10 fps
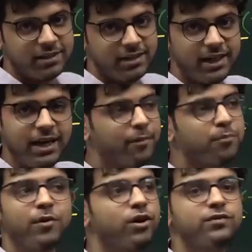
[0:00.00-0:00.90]
Okay?
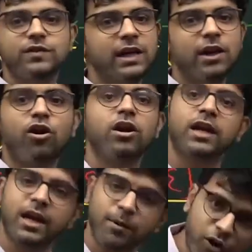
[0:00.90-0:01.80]
Because we are not
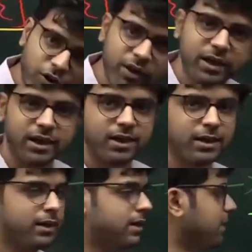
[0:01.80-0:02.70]
yet borrowing it.
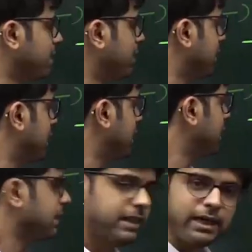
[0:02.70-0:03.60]

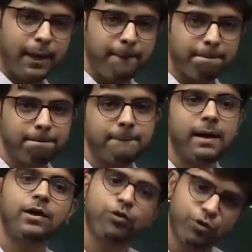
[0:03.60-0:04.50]
Okay?
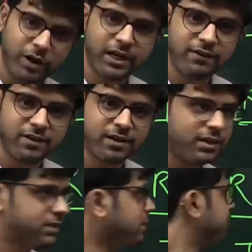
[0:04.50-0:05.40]
Do you agree with
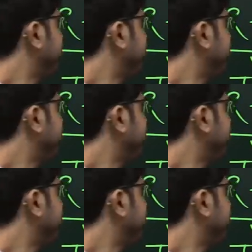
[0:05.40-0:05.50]
this?